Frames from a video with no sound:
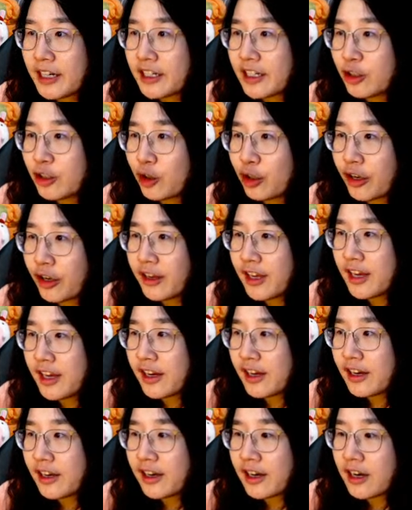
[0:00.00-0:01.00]
on
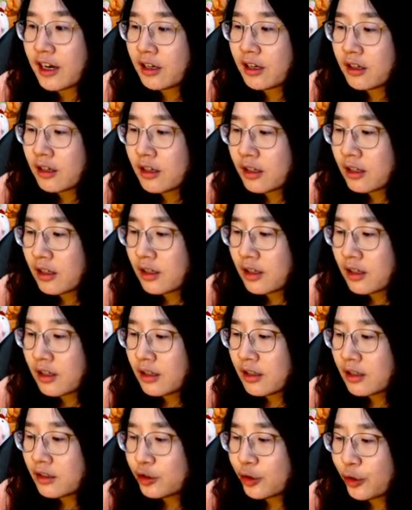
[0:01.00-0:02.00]
here
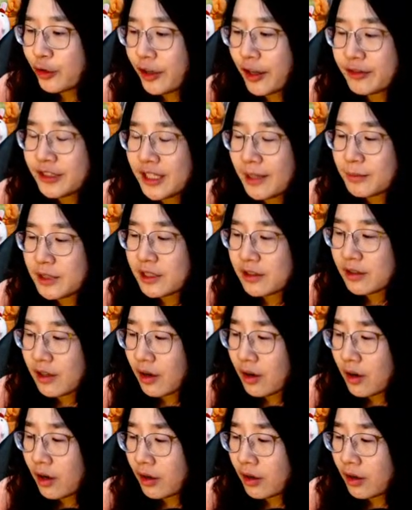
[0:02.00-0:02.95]
to give some score.